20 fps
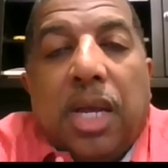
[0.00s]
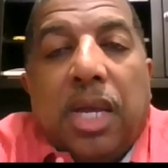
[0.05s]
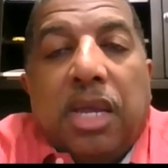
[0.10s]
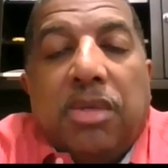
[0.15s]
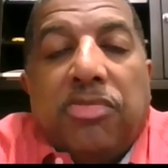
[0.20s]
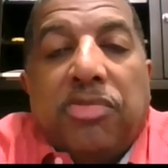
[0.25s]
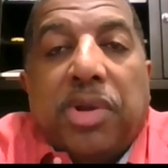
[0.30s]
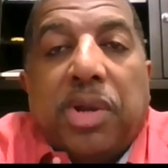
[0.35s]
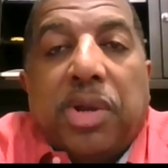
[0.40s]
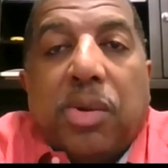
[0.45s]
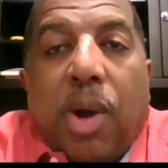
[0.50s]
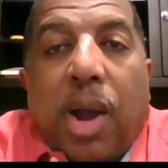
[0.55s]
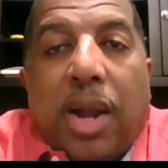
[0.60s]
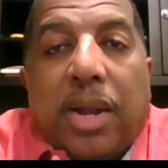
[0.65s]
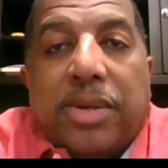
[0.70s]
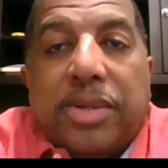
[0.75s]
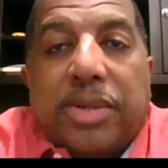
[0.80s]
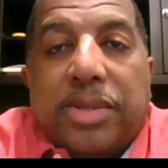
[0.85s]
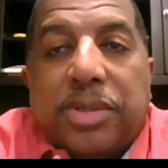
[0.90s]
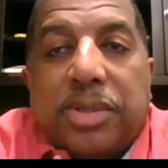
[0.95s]
It
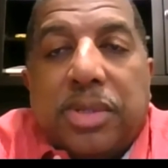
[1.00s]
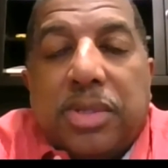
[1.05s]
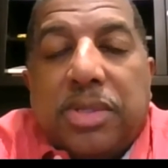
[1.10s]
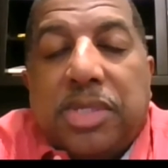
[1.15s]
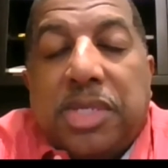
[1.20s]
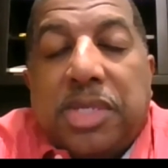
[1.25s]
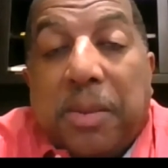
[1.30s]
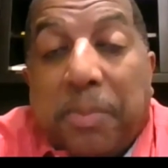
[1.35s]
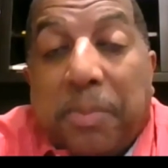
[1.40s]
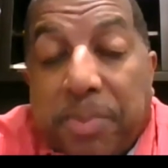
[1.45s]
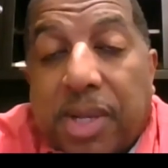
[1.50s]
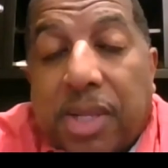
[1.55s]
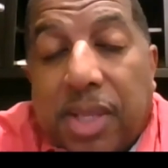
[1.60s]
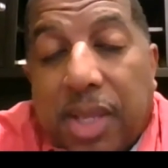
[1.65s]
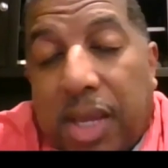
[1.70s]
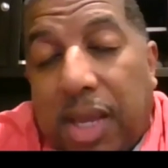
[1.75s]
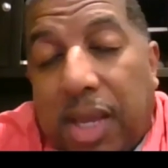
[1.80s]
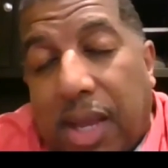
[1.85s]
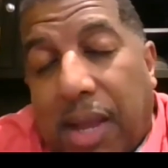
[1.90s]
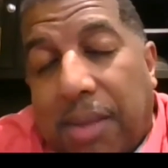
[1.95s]
requires
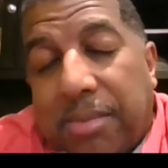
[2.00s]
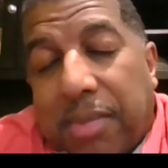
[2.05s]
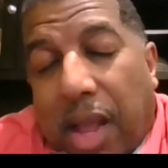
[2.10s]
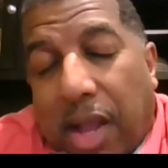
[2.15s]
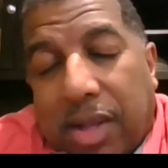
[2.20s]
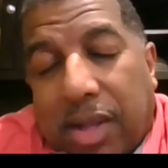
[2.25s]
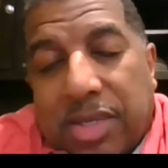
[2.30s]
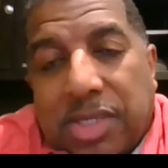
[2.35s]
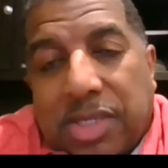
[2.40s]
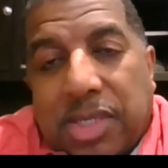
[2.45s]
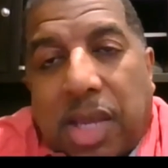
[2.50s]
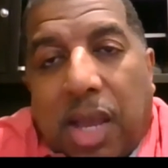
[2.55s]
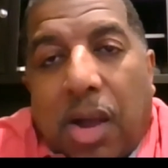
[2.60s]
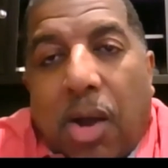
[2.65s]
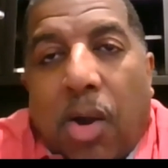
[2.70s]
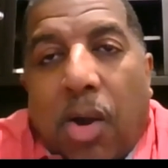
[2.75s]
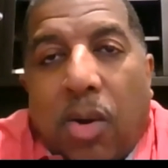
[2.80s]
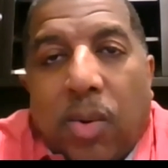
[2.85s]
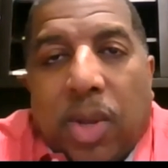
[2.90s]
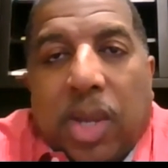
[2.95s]
typically, I'm not going to say
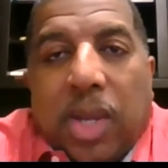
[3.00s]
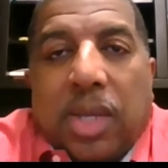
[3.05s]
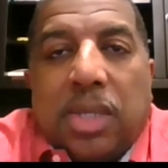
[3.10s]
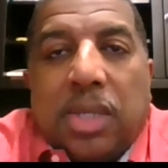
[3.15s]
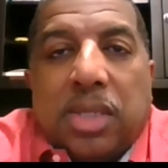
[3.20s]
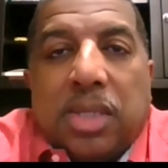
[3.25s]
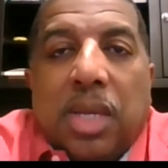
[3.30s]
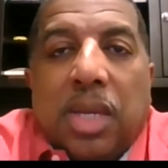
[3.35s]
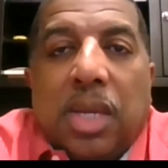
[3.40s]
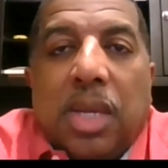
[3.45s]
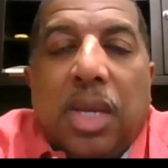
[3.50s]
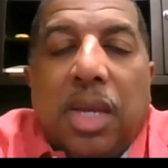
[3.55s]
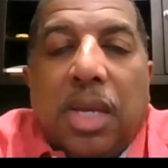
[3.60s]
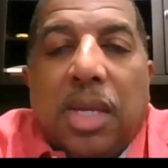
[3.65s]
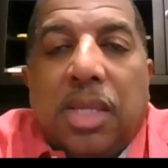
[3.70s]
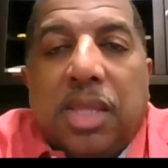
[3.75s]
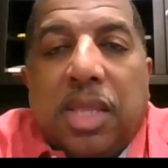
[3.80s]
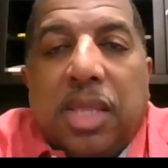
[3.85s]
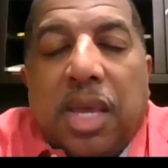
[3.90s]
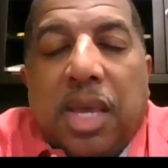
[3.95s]
always,
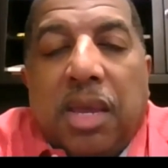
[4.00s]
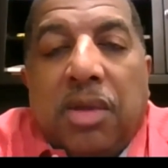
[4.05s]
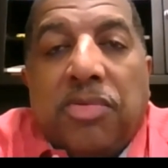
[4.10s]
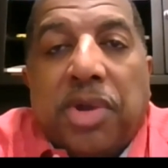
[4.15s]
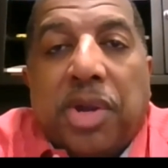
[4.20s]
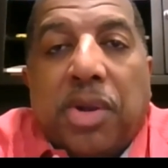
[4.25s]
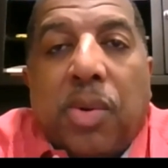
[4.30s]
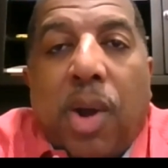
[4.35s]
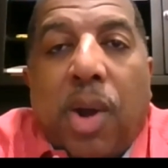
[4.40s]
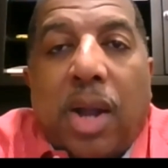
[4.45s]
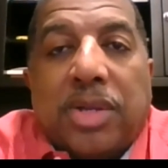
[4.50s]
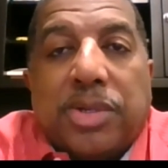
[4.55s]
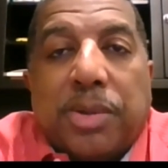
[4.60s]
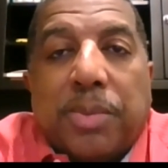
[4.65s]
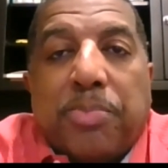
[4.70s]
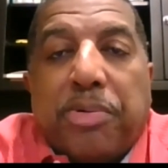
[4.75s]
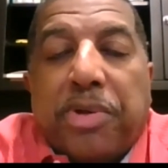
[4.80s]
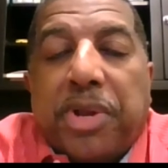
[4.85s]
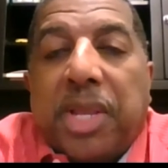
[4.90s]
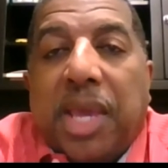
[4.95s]
it requires
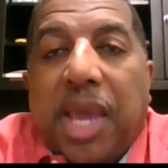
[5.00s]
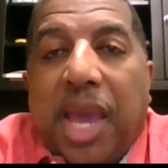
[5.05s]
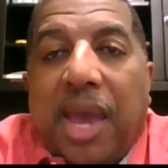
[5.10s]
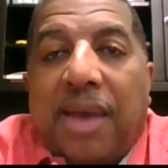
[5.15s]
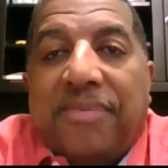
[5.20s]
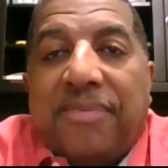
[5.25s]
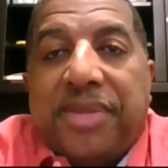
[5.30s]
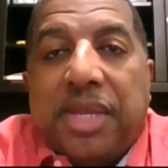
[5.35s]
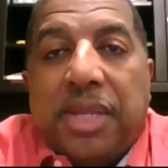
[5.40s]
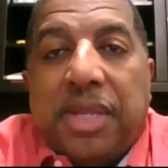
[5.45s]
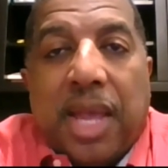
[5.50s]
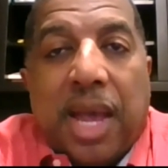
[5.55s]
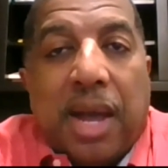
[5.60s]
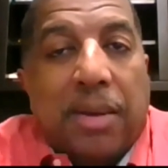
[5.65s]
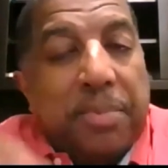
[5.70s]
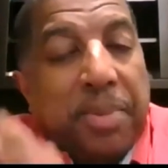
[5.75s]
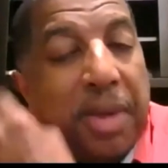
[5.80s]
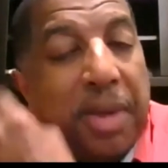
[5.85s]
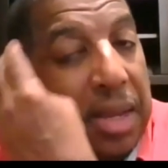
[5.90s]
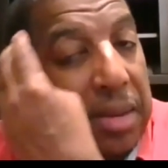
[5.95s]
a pretty hefty
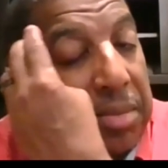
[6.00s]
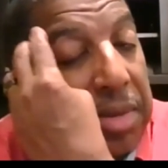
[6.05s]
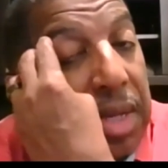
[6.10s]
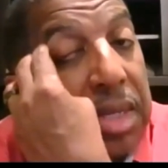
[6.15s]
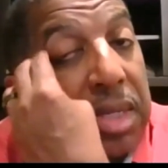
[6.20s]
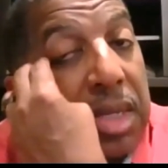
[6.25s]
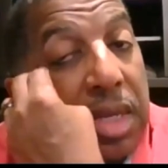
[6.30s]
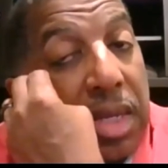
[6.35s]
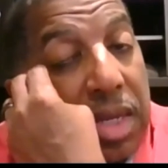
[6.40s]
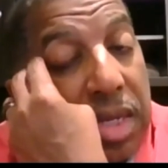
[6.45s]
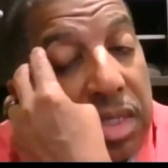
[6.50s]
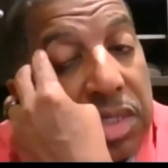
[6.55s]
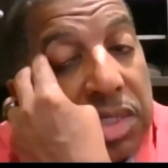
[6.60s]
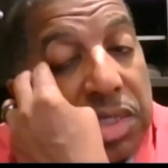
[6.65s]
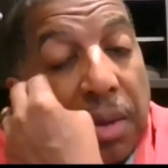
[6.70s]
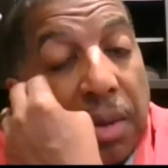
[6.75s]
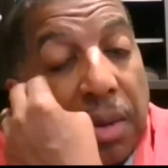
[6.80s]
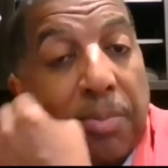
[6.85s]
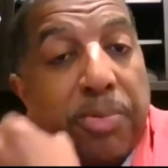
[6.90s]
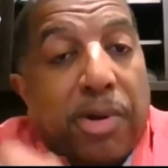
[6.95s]
down payment.
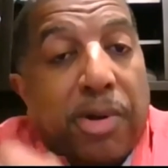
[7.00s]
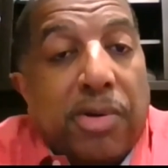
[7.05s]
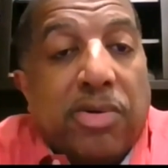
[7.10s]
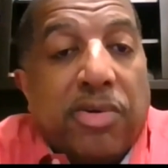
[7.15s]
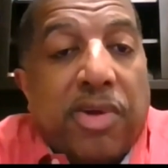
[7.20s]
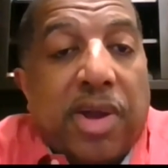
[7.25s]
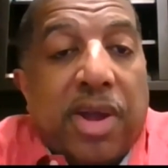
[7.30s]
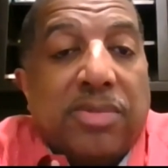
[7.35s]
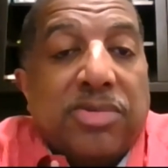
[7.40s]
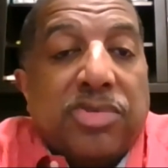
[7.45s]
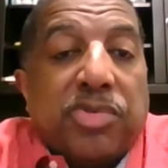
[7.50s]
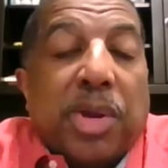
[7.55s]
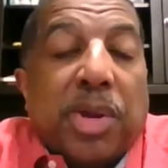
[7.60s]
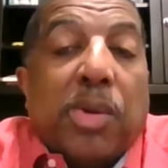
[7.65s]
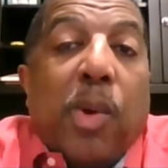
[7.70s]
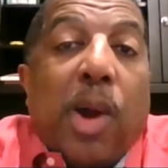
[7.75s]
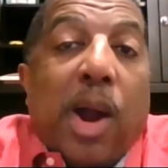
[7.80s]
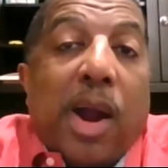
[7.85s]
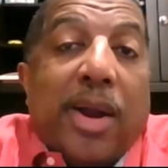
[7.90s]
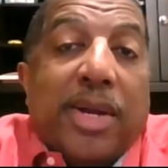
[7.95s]
Some programs
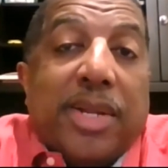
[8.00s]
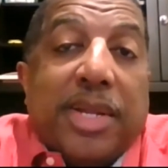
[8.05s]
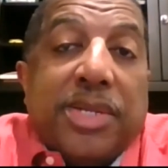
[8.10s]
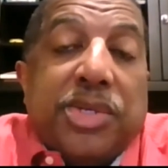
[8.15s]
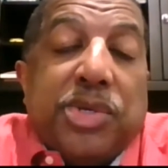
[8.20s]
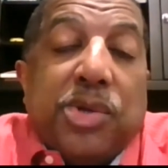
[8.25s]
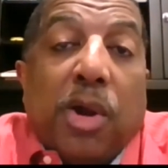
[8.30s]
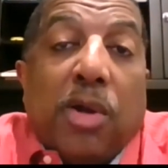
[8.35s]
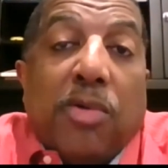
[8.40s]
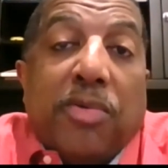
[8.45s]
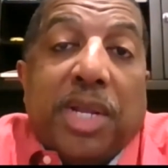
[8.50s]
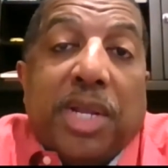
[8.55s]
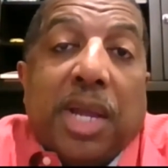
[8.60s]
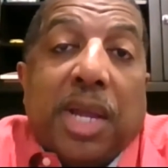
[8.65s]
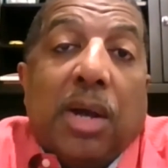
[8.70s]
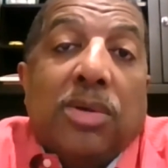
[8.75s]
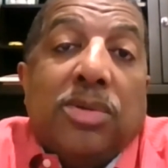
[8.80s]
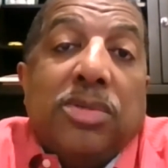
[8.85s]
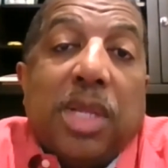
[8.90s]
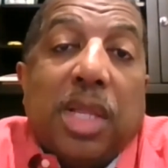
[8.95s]
require that you already
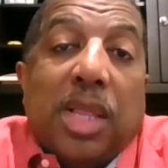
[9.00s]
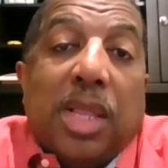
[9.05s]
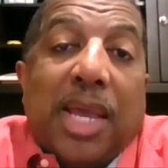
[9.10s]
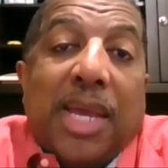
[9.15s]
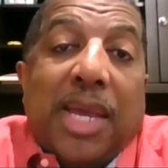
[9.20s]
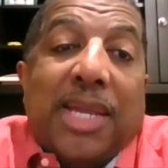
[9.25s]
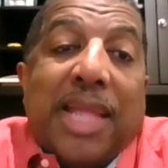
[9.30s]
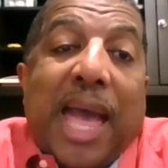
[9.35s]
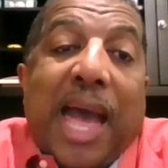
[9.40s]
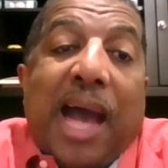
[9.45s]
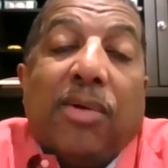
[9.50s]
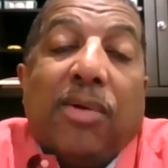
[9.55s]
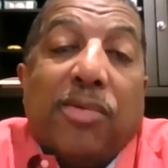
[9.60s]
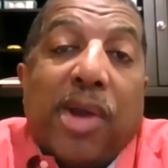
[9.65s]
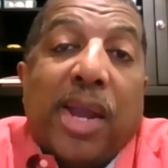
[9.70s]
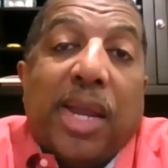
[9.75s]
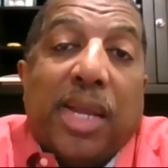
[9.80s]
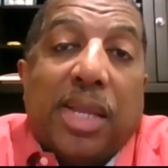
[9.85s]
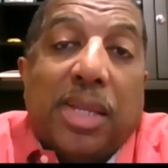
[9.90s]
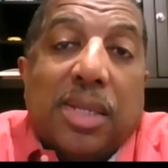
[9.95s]
own the land
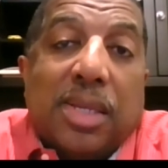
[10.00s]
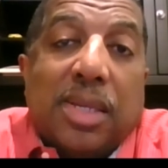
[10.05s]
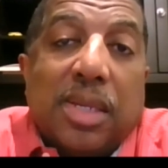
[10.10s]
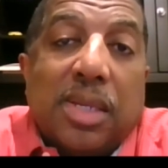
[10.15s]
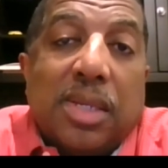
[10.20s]
outright.